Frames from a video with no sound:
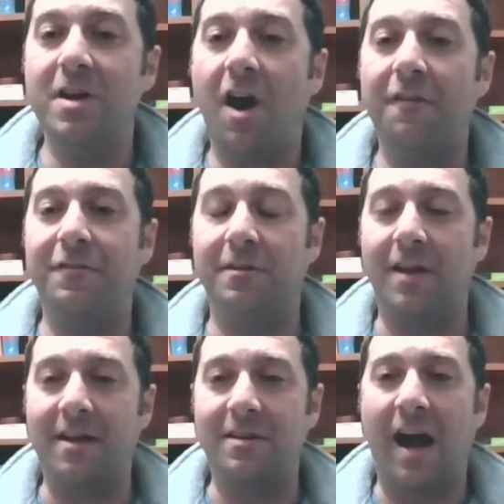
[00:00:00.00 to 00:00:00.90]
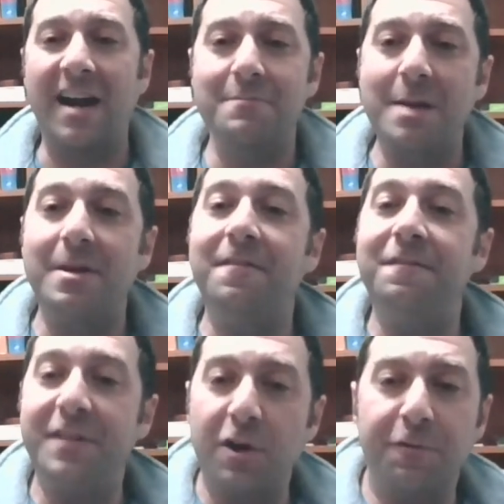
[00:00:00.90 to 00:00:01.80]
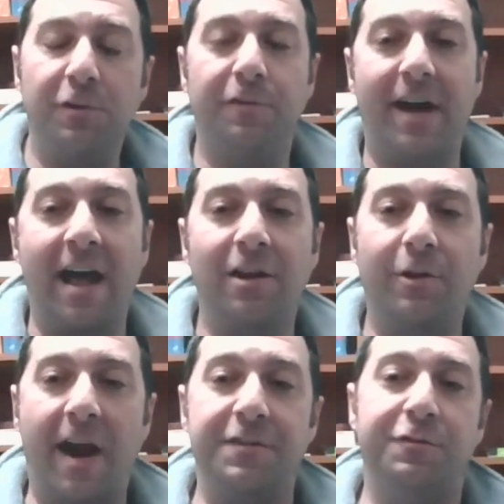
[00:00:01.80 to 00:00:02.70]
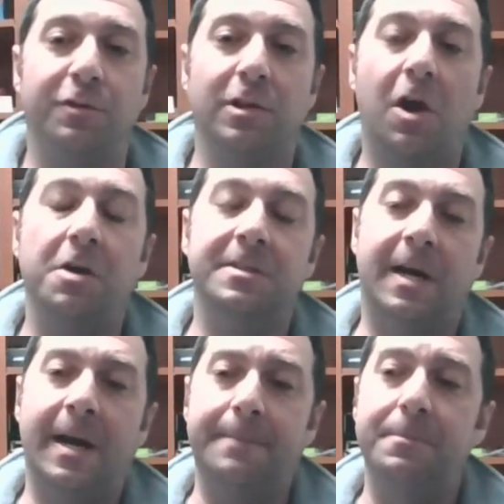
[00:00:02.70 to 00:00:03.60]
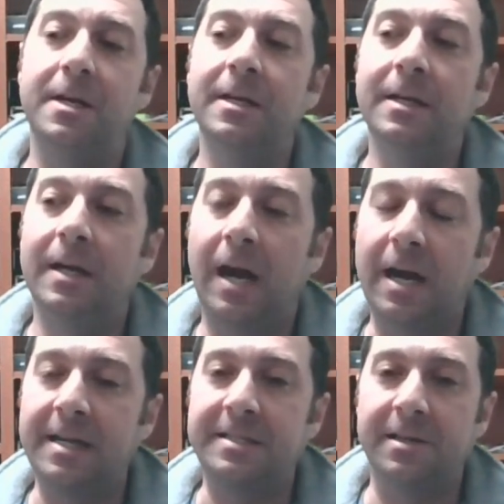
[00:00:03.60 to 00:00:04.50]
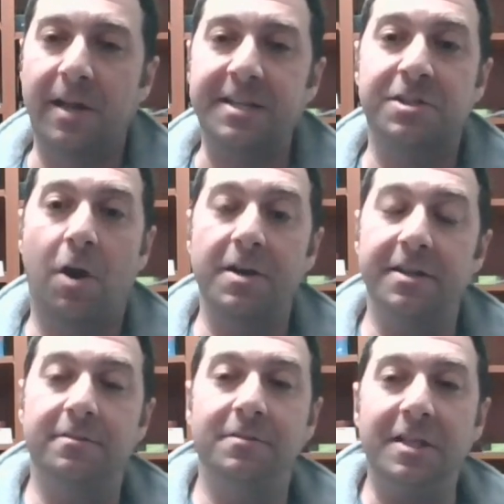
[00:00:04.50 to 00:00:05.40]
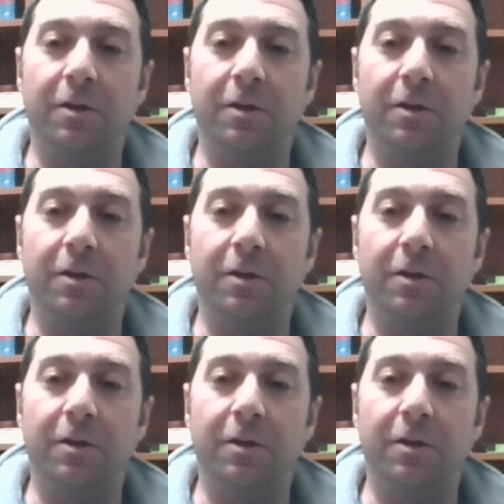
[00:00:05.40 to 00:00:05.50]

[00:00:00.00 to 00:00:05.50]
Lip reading: off and kind of made me fearful of allografts for a long time until I started,